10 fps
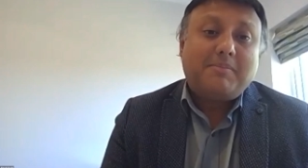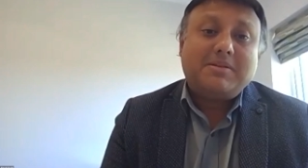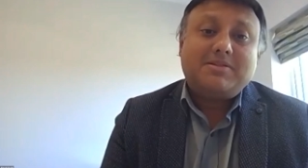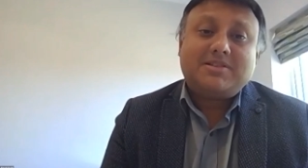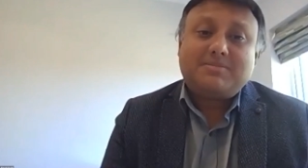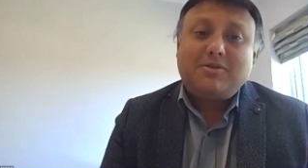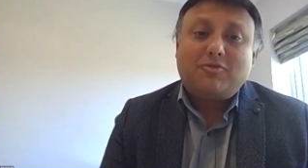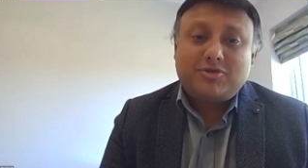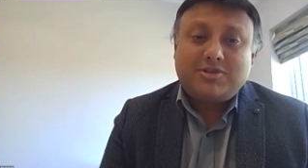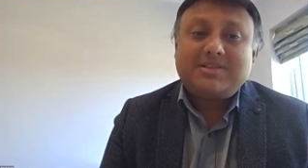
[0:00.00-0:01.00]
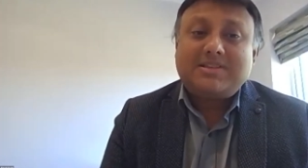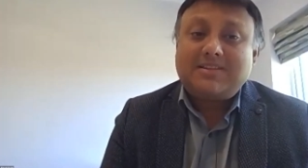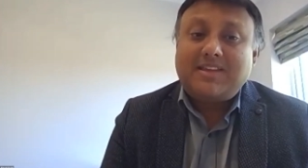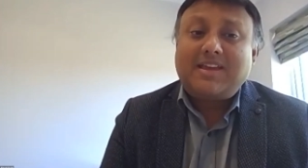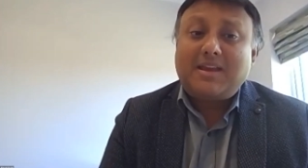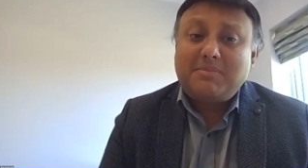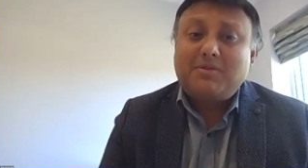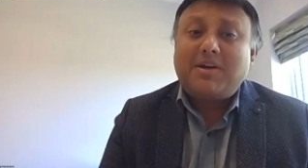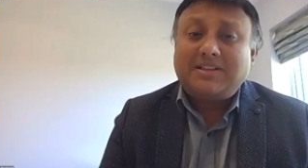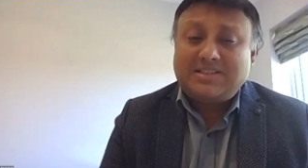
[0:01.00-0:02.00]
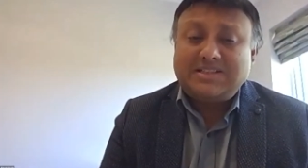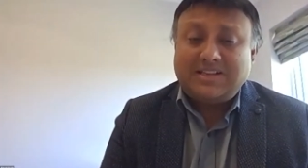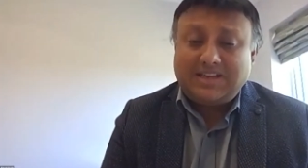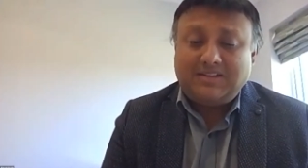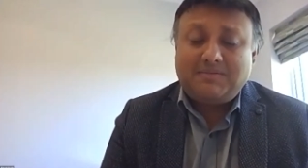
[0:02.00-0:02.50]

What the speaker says: But just be cautious that they can be quite sticky.